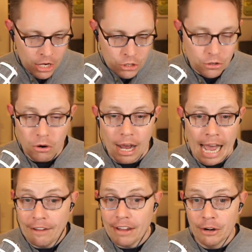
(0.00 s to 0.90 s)
So
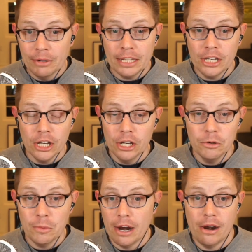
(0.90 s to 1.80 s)
I've gotten really
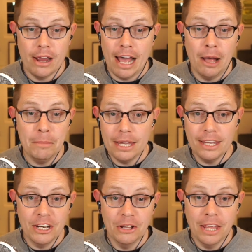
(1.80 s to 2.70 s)
good where I'll
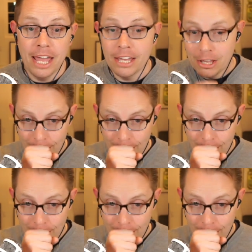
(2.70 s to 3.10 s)
be, and